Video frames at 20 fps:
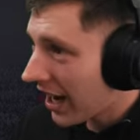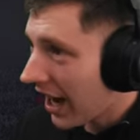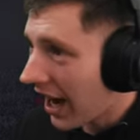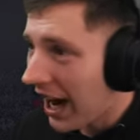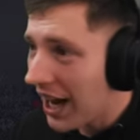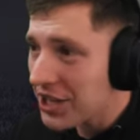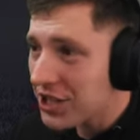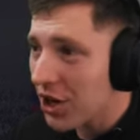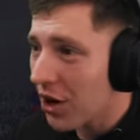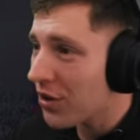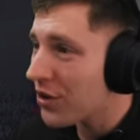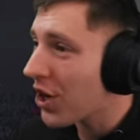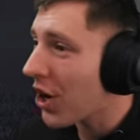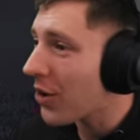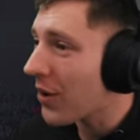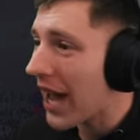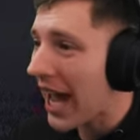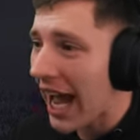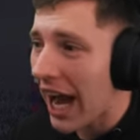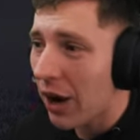I don't
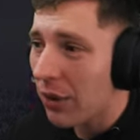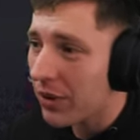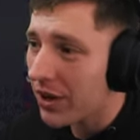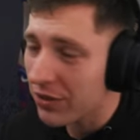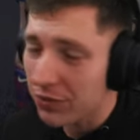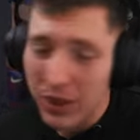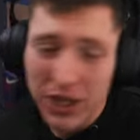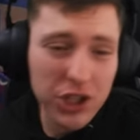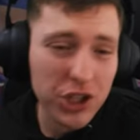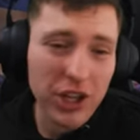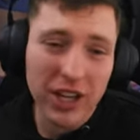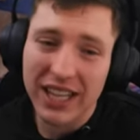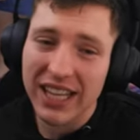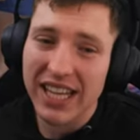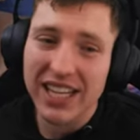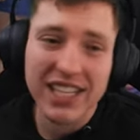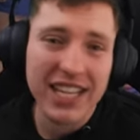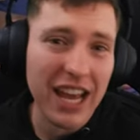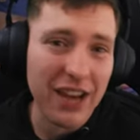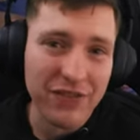know how we should at
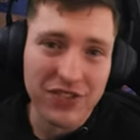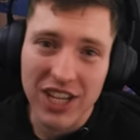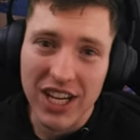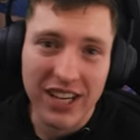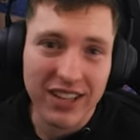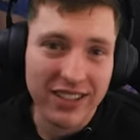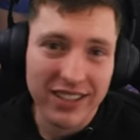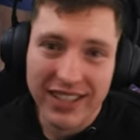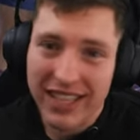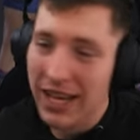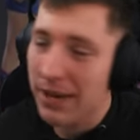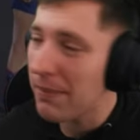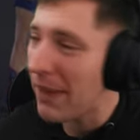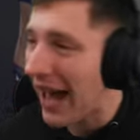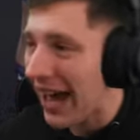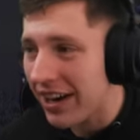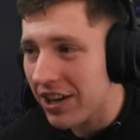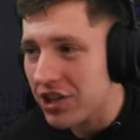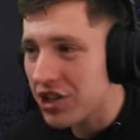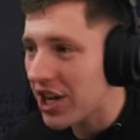least have 10. The
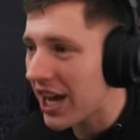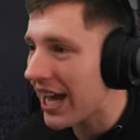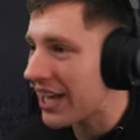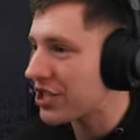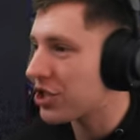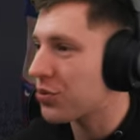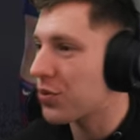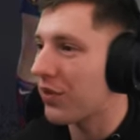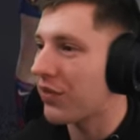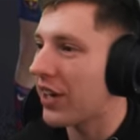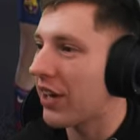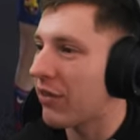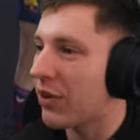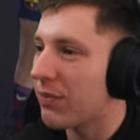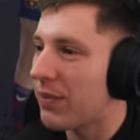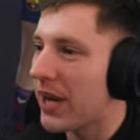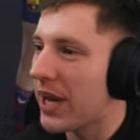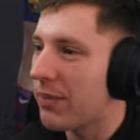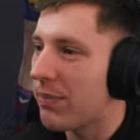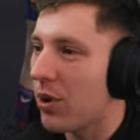amount of chances we've
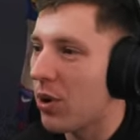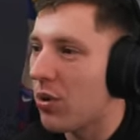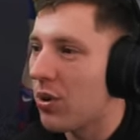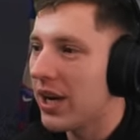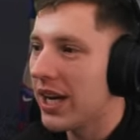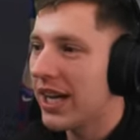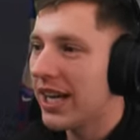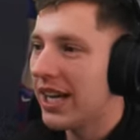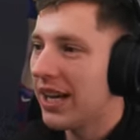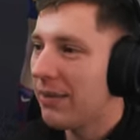given people.